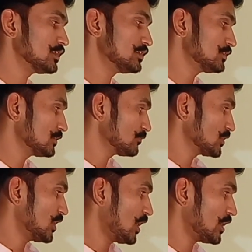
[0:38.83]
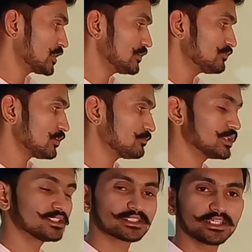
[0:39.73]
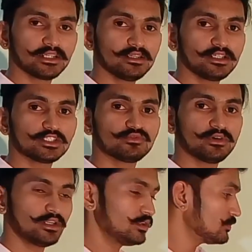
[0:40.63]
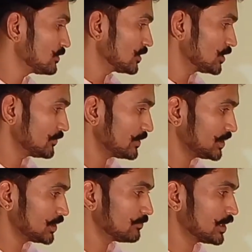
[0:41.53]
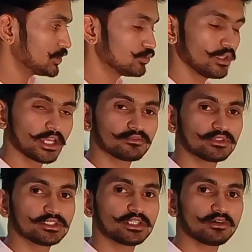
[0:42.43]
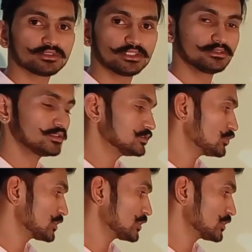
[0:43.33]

minute. RF of the scale is 1 divided by 2, like 40,000.